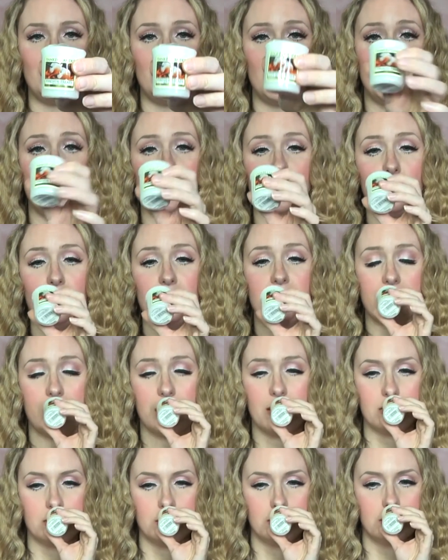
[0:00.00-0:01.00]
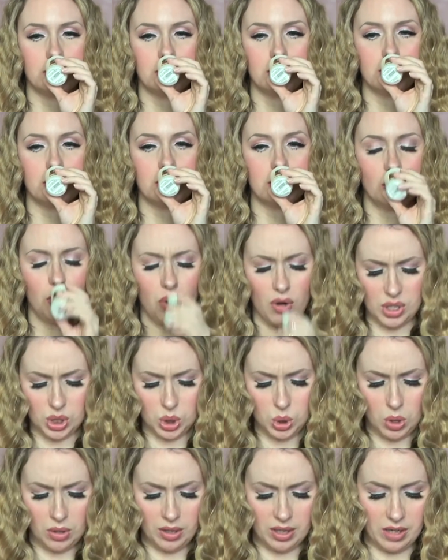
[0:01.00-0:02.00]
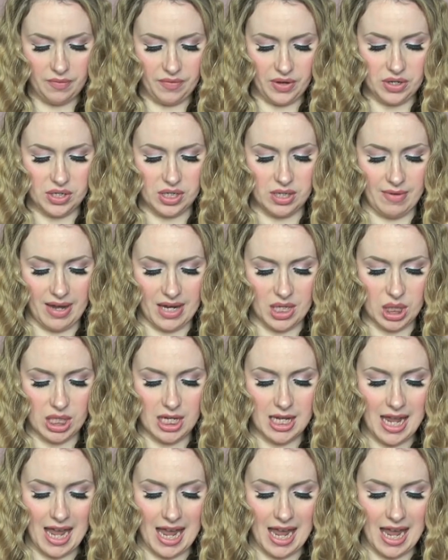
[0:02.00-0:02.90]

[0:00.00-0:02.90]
which is also quite strong in a votive actually.